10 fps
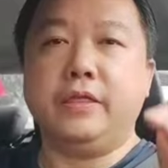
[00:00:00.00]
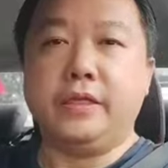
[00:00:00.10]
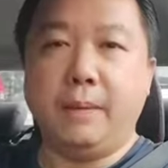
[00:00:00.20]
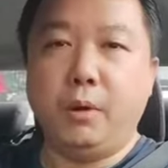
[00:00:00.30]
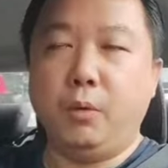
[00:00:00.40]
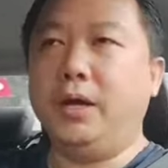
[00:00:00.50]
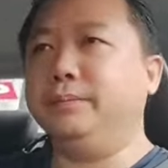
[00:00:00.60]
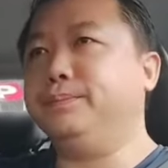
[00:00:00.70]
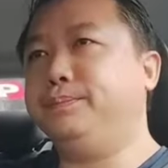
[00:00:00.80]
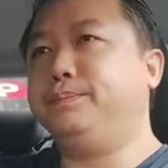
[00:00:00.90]
Number
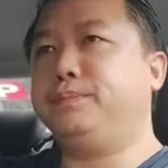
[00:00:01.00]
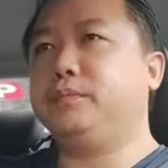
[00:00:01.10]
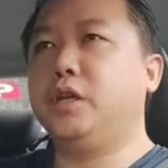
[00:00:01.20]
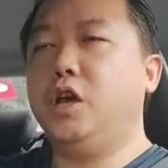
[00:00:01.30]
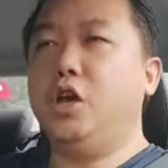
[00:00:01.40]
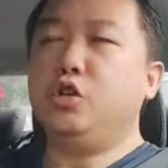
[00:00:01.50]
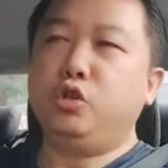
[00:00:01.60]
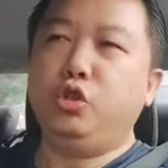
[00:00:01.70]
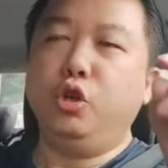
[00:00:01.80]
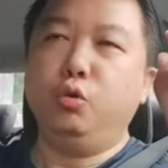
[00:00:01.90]
one,
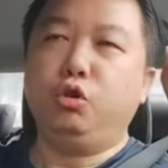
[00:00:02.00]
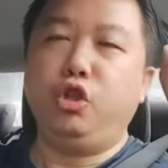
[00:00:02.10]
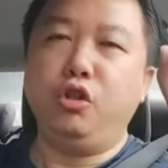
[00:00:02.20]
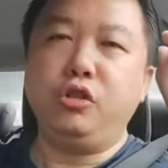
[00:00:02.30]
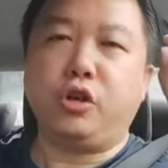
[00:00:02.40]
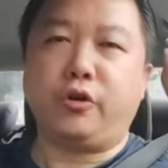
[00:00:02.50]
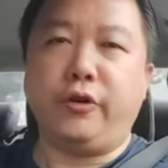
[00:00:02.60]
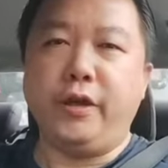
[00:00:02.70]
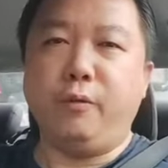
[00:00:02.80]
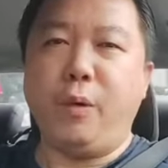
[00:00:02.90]
you don't
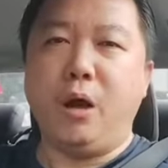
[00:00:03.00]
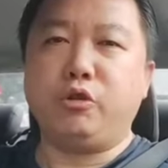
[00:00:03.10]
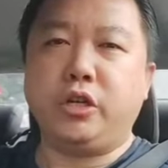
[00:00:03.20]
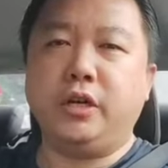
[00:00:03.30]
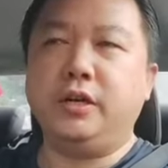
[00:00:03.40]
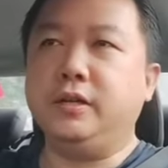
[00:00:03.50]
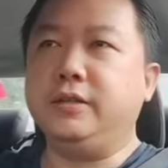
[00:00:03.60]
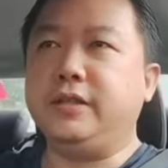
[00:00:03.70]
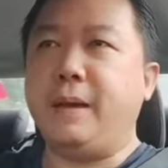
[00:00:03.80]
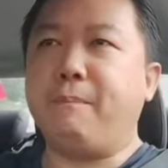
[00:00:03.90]
create voucher
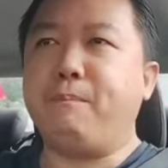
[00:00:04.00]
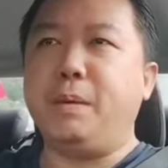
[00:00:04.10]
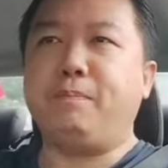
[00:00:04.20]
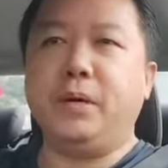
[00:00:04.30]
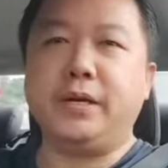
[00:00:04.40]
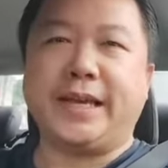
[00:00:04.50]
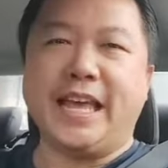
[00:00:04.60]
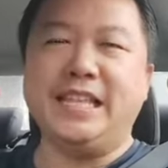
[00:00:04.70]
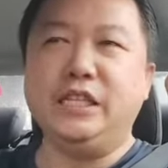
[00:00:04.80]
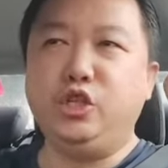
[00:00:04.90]
that people
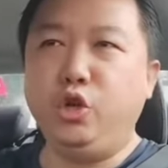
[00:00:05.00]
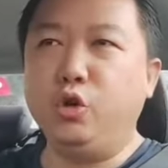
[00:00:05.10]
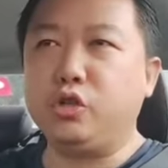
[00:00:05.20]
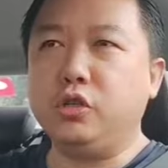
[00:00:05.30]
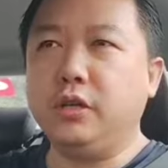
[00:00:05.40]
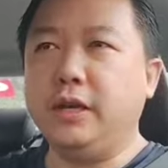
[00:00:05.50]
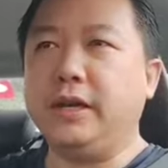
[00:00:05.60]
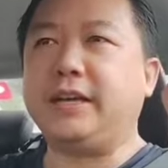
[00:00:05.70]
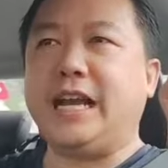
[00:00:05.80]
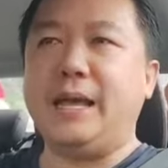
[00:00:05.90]
can use,
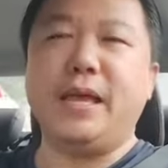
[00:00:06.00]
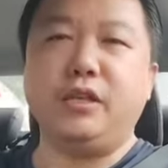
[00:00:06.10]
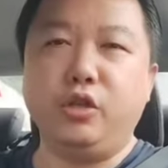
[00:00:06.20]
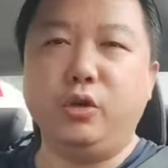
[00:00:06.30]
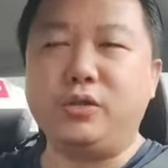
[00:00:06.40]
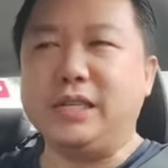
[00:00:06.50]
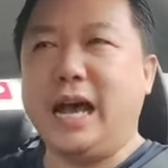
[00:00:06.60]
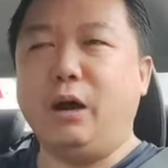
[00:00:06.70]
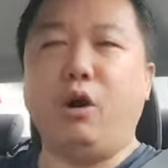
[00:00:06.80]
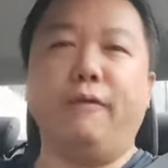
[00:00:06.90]
claim and use
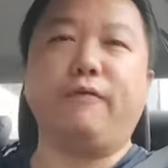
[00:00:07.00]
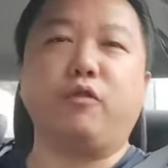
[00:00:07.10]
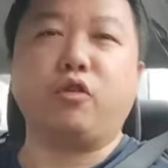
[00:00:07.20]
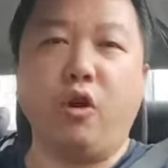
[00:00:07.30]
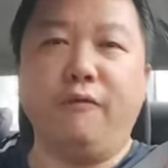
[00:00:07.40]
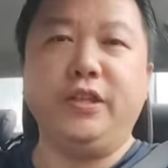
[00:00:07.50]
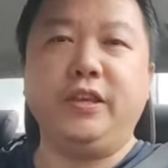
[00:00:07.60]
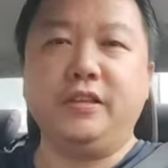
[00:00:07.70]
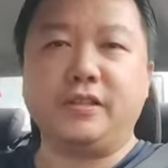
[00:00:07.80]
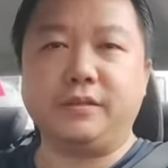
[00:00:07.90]
out of
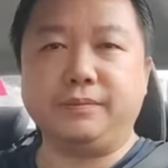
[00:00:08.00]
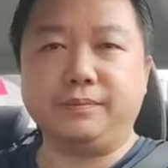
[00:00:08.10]
convenience.